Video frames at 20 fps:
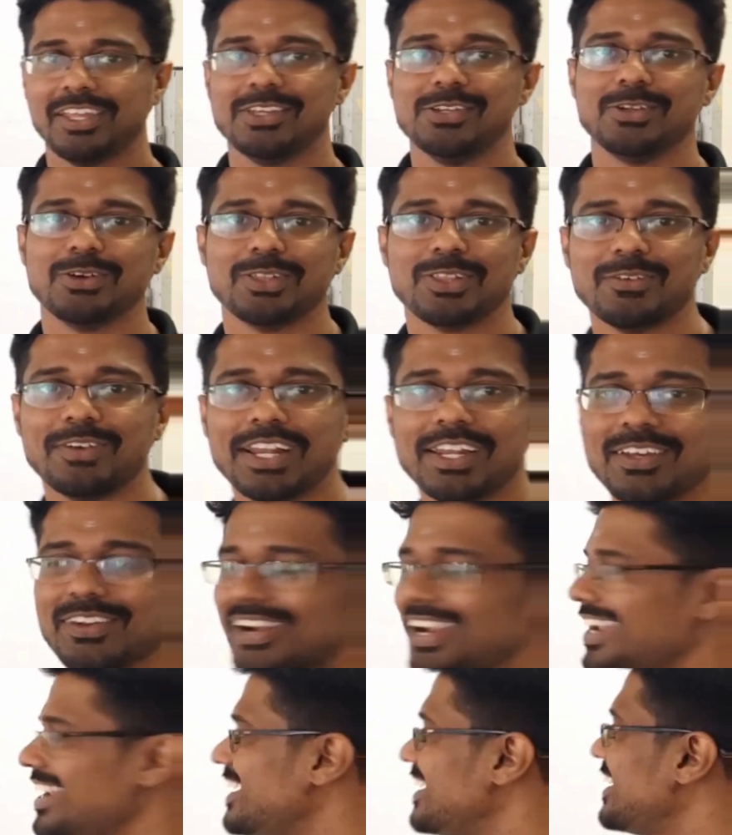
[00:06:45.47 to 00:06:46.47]
You know the value,
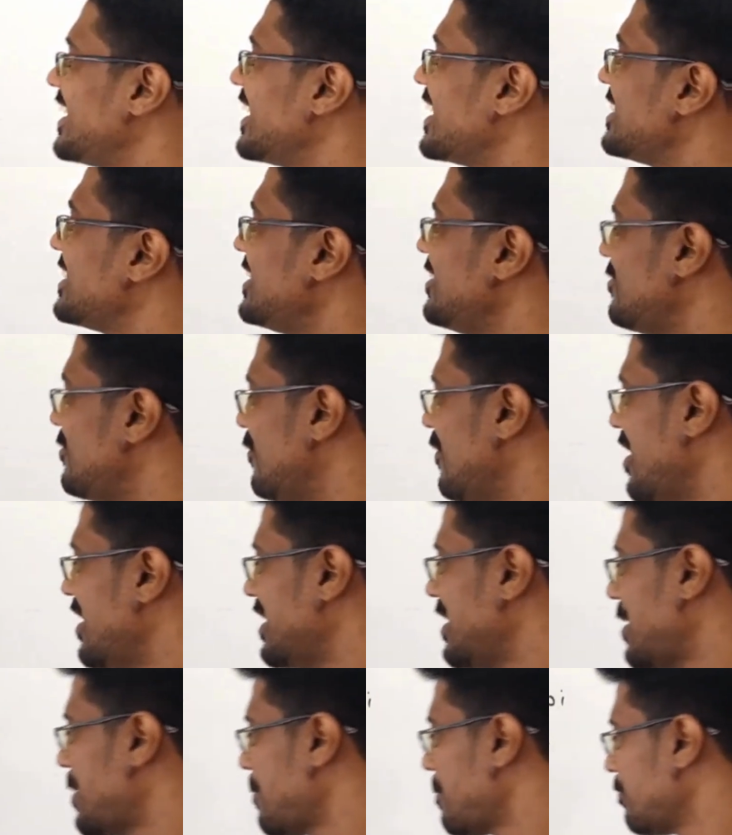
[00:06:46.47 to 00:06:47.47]
right? Negative 1.
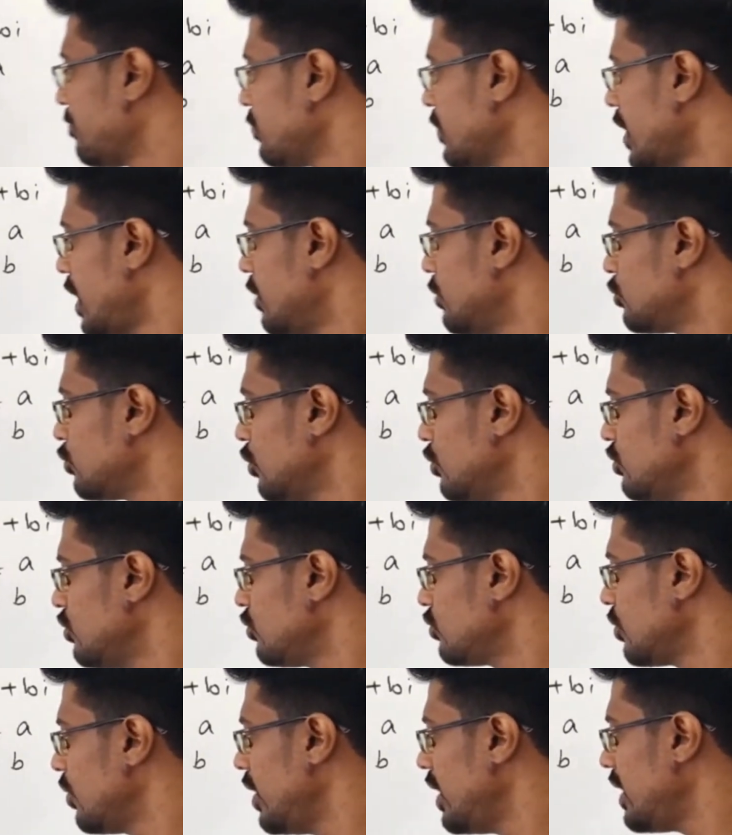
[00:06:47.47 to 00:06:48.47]
So you
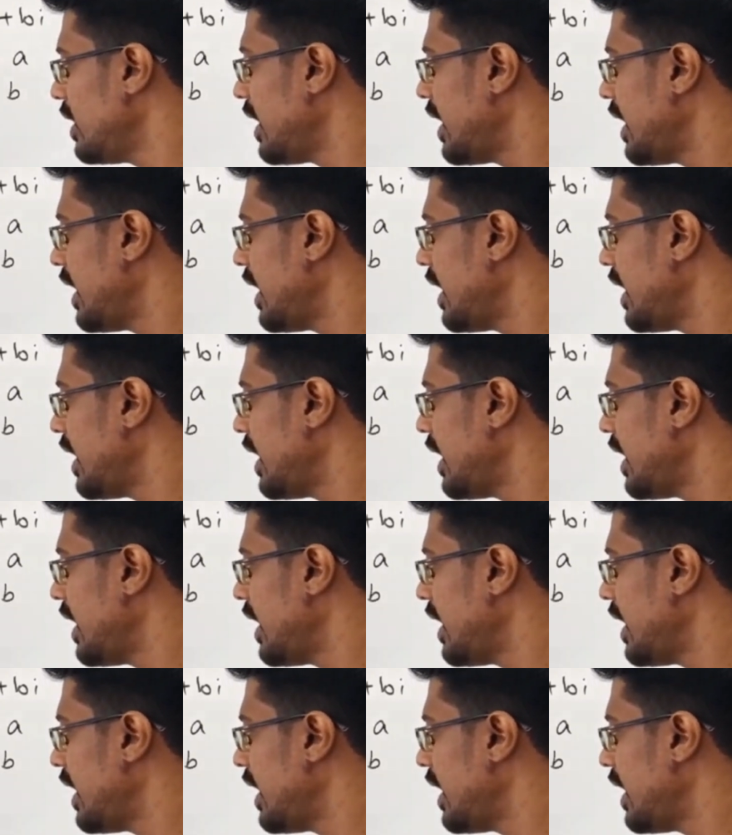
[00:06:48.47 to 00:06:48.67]
just go ahead